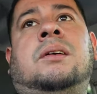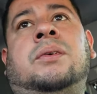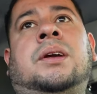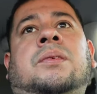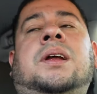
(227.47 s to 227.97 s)

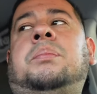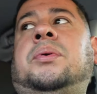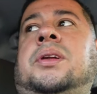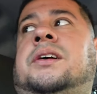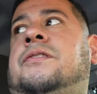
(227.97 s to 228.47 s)
whenever they
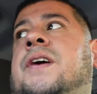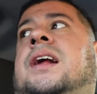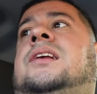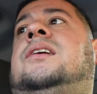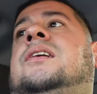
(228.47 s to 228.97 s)
pull up
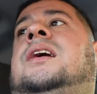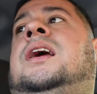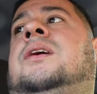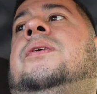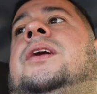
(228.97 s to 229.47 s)
back there,
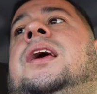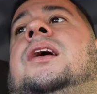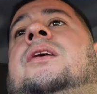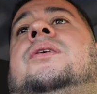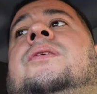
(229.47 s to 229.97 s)
anywhere they
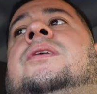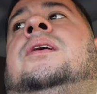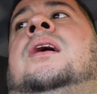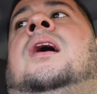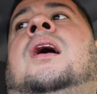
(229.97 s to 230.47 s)
go.
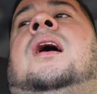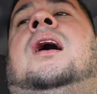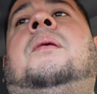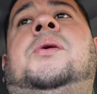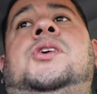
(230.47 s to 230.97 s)

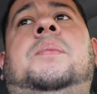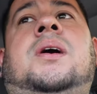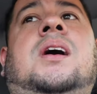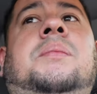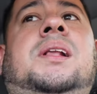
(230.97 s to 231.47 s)
But drop a
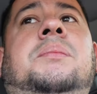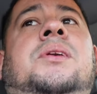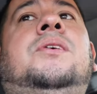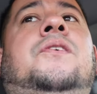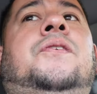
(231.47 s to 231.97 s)
comment, let
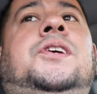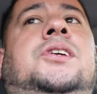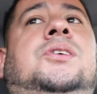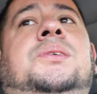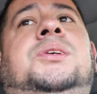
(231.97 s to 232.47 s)
me know if we
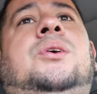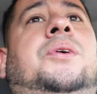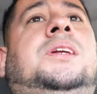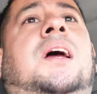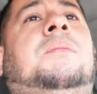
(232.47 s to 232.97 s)
should do some
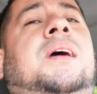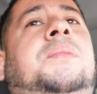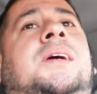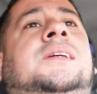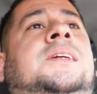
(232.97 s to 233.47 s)
story time, man,
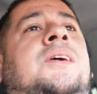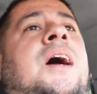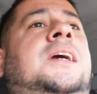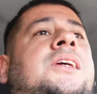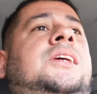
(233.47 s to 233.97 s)
because, you know,
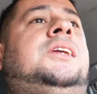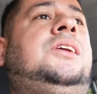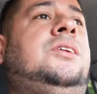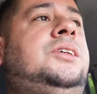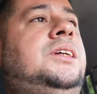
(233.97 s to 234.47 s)
I could, you
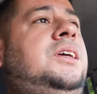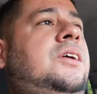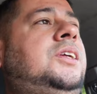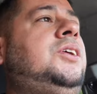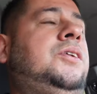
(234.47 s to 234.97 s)
know, sit here
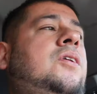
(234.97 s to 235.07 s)
and tell you